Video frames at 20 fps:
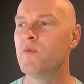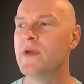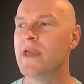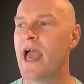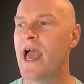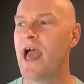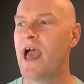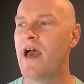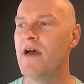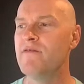
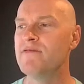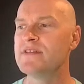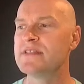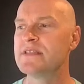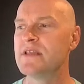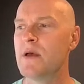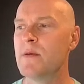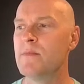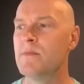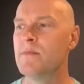have
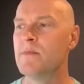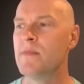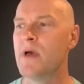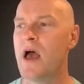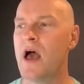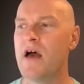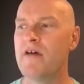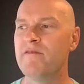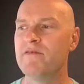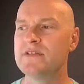some,
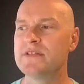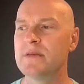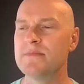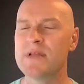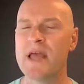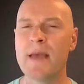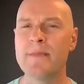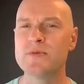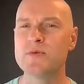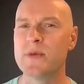
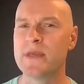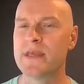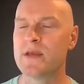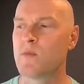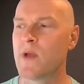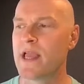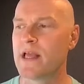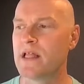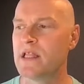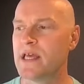sometimes we can
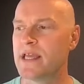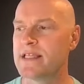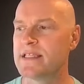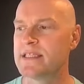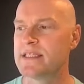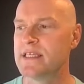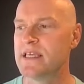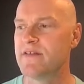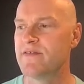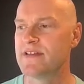right click and
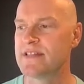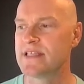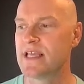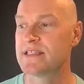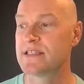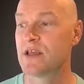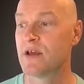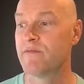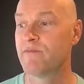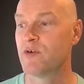see if it
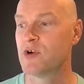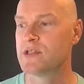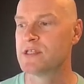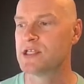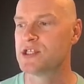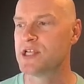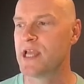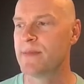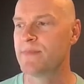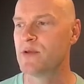says convert to
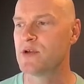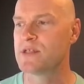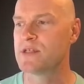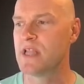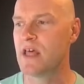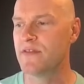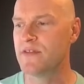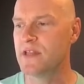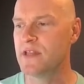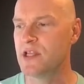shape. There's
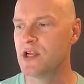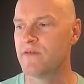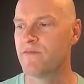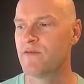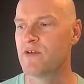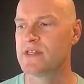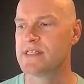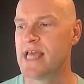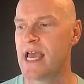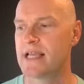nothing here
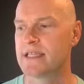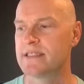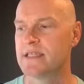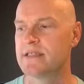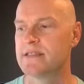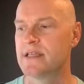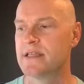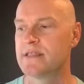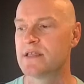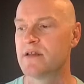for text
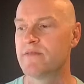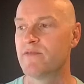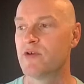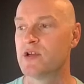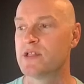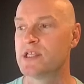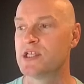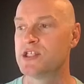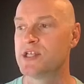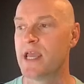that says
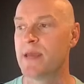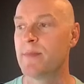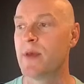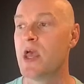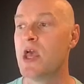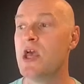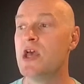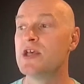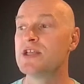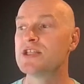convert to shape.
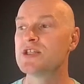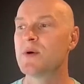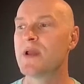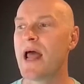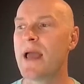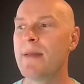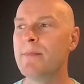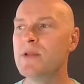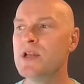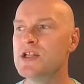So what
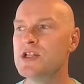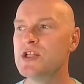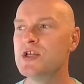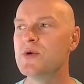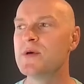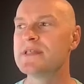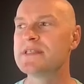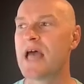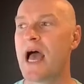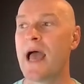I'm going to do
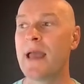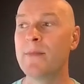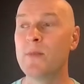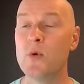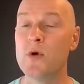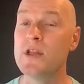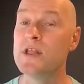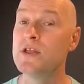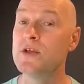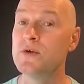is I'm
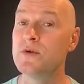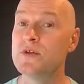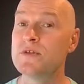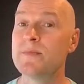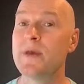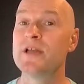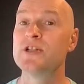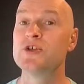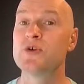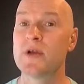going to use
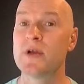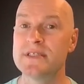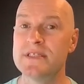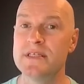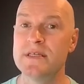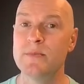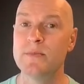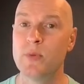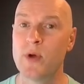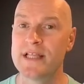my
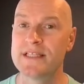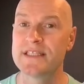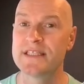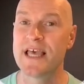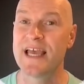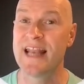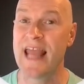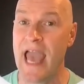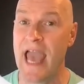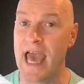trusty
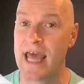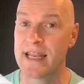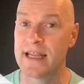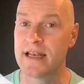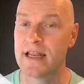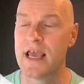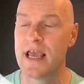BrightSlide add-in.